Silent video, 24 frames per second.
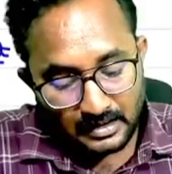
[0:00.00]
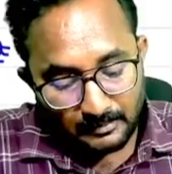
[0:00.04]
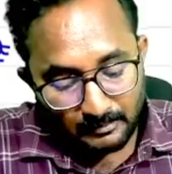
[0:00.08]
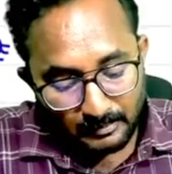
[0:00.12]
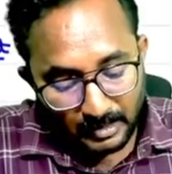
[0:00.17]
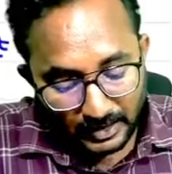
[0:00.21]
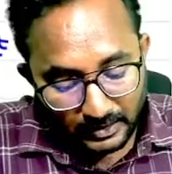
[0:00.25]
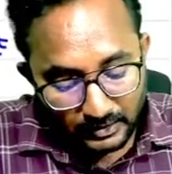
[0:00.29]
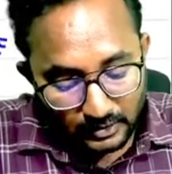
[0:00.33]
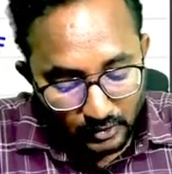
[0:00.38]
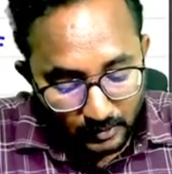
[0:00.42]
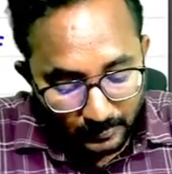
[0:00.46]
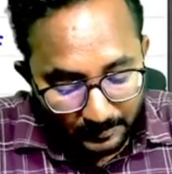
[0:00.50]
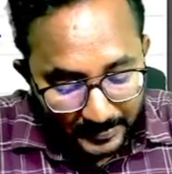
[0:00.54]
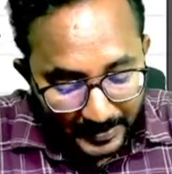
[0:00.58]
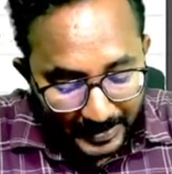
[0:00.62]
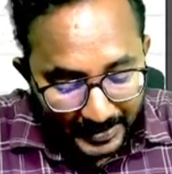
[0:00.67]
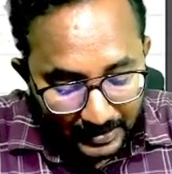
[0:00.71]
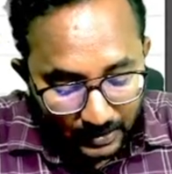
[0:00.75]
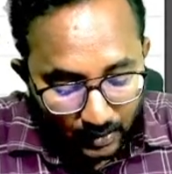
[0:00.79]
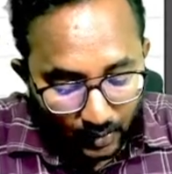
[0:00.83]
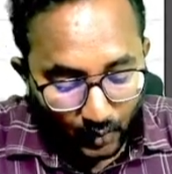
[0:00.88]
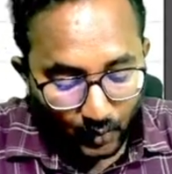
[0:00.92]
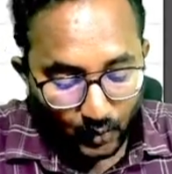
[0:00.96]
but you
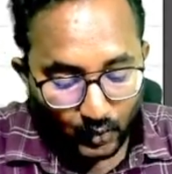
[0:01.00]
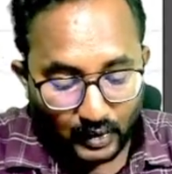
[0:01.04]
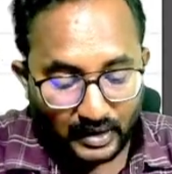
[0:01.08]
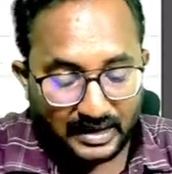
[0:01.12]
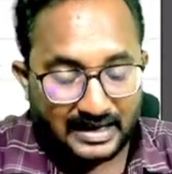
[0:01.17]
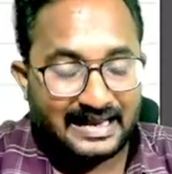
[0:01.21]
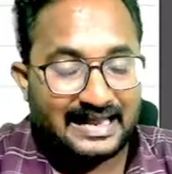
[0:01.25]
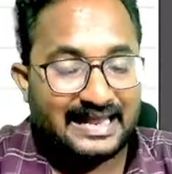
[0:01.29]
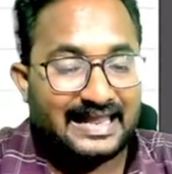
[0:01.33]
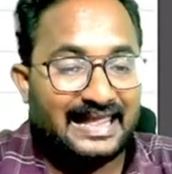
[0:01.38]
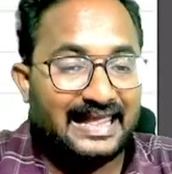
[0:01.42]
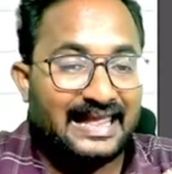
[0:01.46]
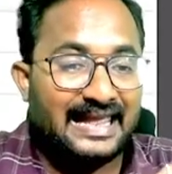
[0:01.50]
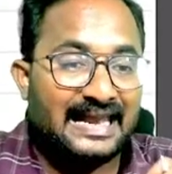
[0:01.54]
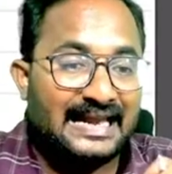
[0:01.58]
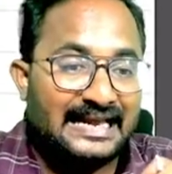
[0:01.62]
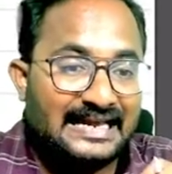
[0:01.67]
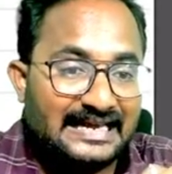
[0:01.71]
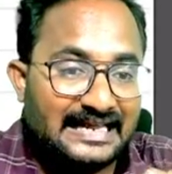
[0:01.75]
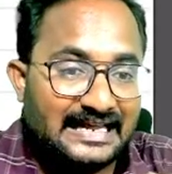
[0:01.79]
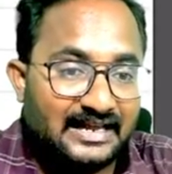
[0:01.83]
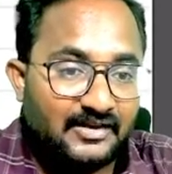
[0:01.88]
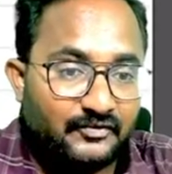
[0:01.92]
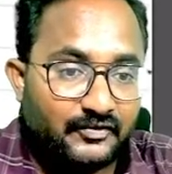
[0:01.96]
paid only
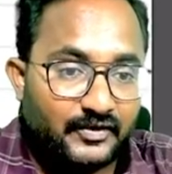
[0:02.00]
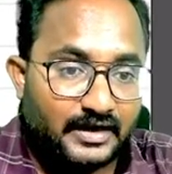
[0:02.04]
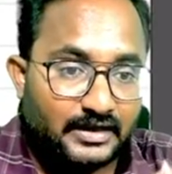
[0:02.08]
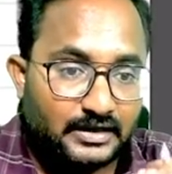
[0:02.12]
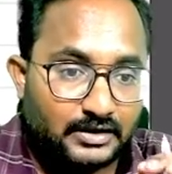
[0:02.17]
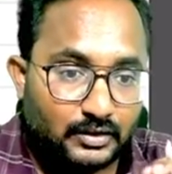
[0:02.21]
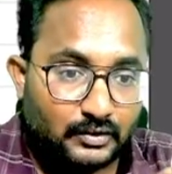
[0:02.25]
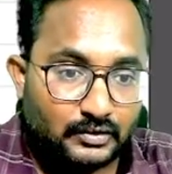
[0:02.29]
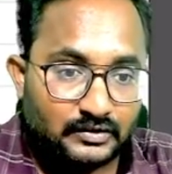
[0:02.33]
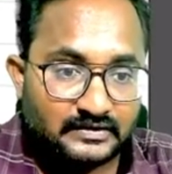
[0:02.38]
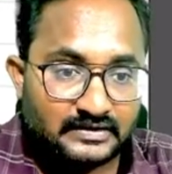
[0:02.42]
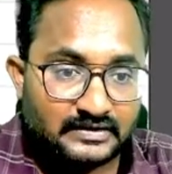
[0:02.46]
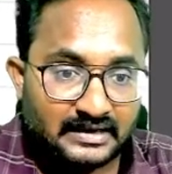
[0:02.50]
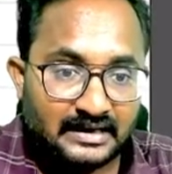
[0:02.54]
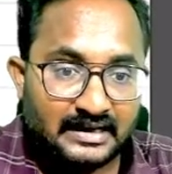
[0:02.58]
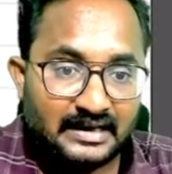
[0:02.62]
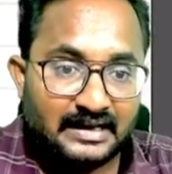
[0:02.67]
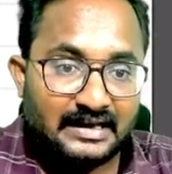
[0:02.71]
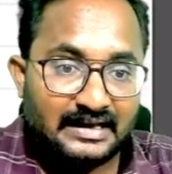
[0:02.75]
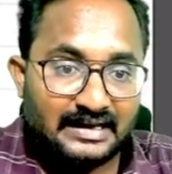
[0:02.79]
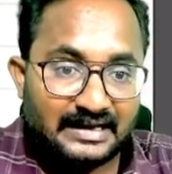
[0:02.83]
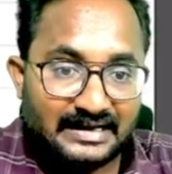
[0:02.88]
85,000.